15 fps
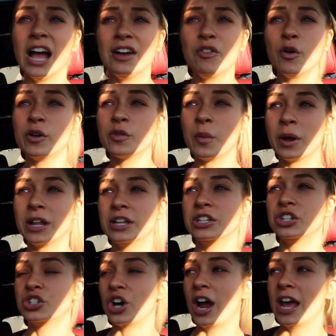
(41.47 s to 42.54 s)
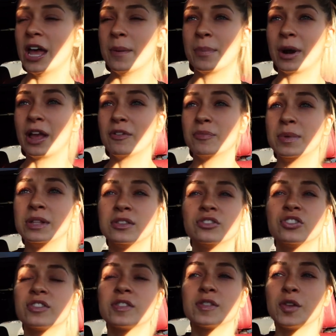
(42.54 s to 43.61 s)
I've always wanted to try it, but I've been
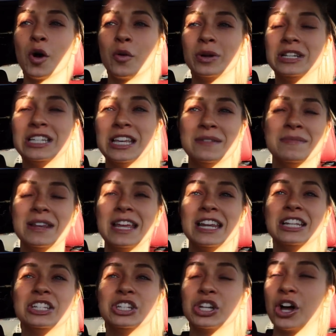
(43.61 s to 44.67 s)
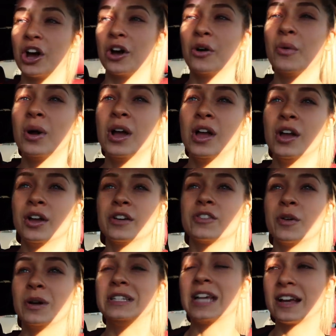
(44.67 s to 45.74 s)
just so intimidated to go.
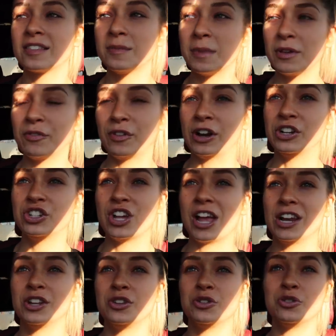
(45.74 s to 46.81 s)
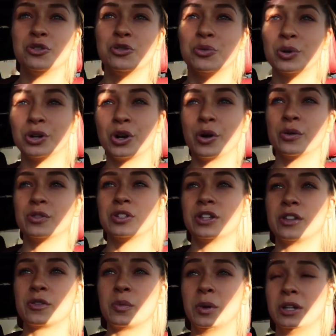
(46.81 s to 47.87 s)
So I texted my friend Shannon, who goes to
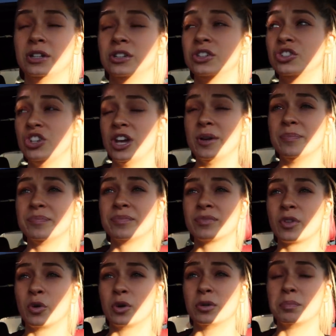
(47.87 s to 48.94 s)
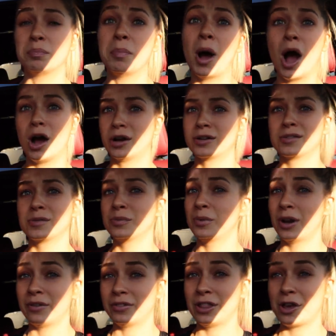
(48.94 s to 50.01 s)
this one gym or box,
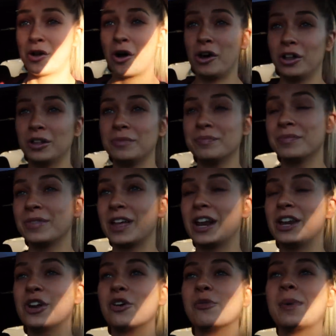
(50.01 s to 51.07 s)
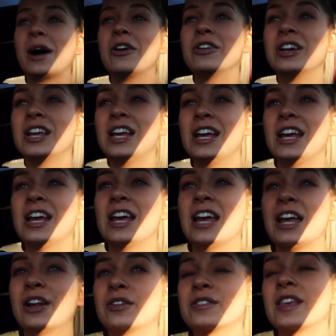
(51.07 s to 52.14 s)
whatever they call it, that I know about.
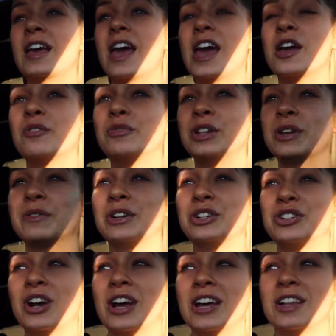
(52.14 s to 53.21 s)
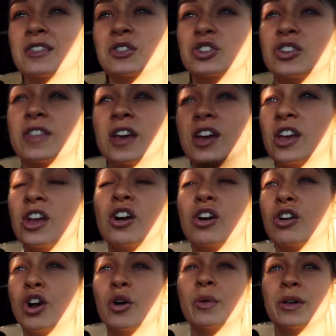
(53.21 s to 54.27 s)
And I was like, hey, I really want to try it. So she's like, here,
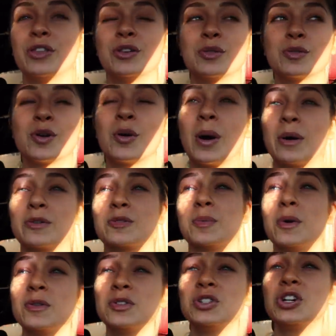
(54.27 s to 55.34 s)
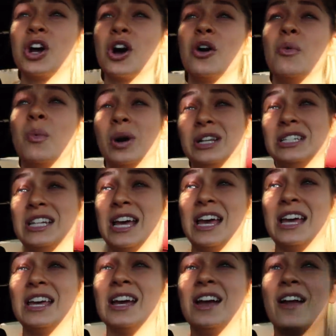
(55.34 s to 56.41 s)
I'll go with you. So I was supposed to go one
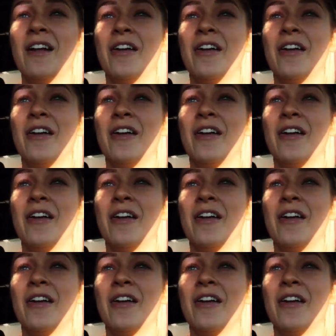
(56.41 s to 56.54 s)
day,